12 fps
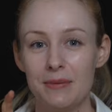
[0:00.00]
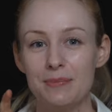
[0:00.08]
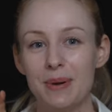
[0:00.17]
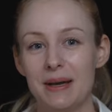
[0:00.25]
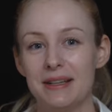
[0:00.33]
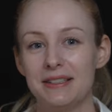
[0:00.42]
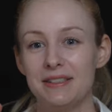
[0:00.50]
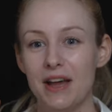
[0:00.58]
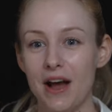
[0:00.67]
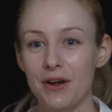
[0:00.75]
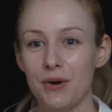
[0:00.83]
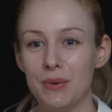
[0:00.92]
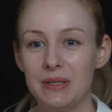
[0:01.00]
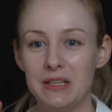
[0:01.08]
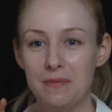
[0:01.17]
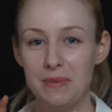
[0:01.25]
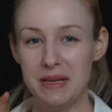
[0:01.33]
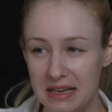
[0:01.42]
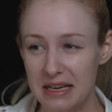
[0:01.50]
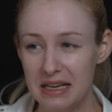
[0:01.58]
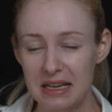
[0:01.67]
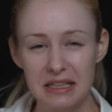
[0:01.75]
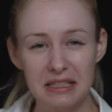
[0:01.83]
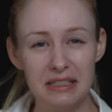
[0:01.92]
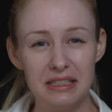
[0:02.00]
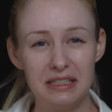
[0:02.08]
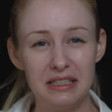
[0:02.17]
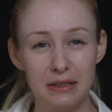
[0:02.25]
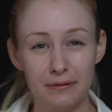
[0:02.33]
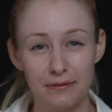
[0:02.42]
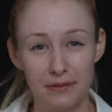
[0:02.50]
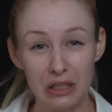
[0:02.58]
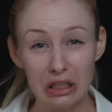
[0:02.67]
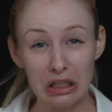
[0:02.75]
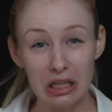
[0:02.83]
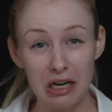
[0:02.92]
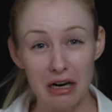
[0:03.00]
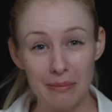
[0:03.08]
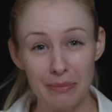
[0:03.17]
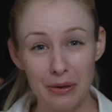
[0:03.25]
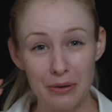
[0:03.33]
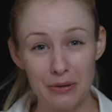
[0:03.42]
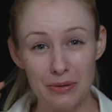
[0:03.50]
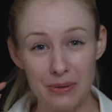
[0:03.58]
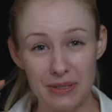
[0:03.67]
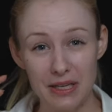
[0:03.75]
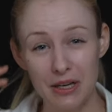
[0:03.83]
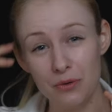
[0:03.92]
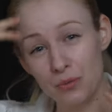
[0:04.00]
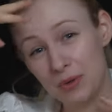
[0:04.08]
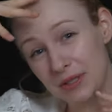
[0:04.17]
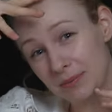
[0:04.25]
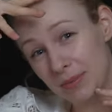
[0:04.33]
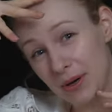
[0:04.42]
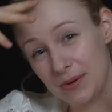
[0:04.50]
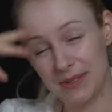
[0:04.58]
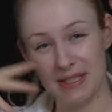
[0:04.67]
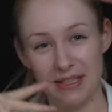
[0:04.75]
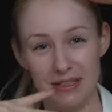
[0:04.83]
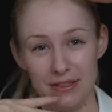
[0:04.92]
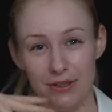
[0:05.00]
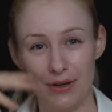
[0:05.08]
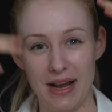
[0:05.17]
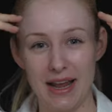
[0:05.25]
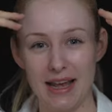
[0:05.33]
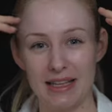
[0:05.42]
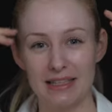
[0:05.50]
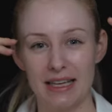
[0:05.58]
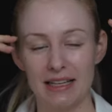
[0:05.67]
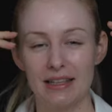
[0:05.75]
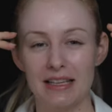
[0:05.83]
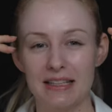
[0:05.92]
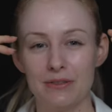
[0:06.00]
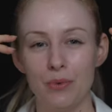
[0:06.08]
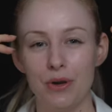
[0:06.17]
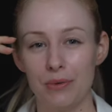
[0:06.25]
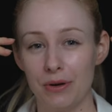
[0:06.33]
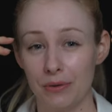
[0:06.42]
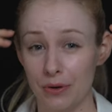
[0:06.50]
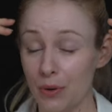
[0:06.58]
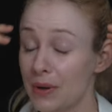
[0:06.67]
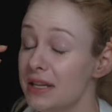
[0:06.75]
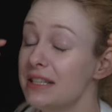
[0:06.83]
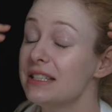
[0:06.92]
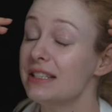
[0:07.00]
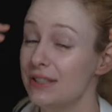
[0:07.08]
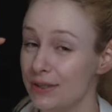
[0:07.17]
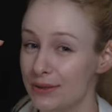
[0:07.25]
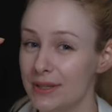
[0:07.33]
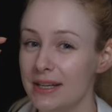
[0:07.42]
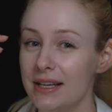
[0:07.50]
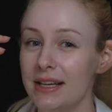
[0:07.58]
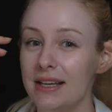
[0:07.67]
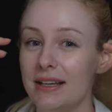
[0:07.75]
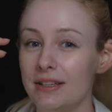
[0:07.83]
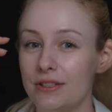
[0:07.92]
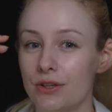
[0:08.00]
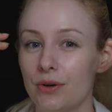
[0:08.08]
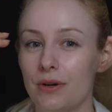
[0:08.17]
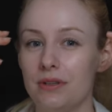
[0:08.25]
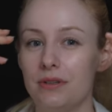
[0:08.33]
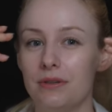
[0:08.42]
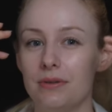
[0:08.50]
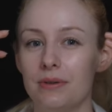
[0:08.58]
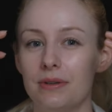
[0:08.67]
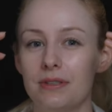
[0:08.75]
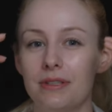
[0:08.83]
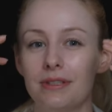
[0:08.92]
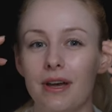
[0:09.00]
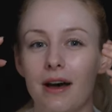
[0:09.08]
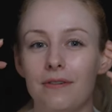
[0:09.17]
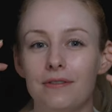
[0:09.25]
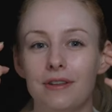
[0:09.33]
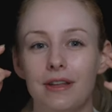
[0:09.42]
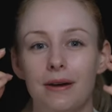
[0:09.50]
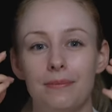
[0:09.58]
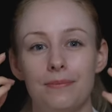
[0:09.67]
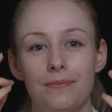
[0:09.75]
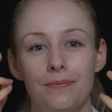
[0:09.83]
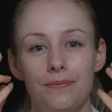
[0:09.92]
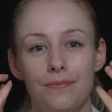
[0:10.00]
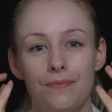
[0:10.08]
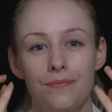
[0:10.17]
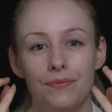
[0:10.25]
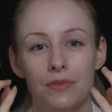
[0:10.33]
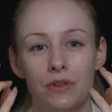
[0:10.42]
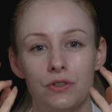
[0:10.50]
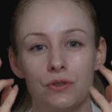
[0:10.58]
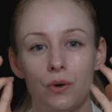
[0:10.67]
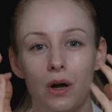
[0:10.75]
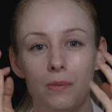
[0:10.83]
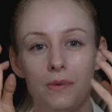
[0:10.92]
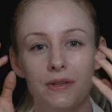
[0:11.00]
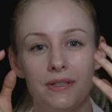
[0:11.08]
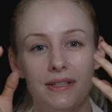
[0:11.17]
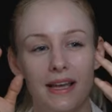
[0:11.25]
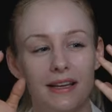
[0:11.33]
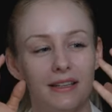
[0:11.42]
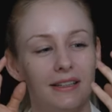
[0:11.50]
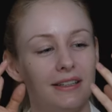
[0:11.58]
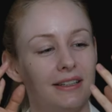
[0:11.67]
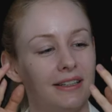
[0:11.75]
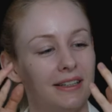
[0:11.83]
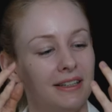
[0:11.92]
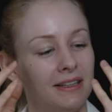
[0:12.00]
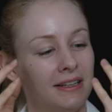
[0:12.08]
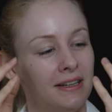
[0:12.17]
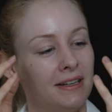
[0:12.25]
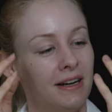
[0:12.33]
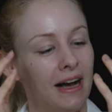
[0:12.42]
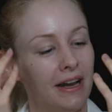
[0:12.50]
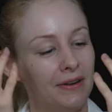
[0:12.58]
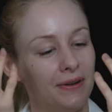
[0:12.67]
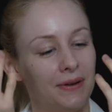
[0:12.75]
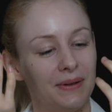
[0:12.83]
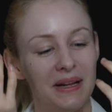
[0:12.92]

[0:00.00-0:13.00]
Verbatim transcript: but it's not going to be stiff claw pose when posing your hands like this. What you're going to do is you're going to soften them. So almost like, I don't know,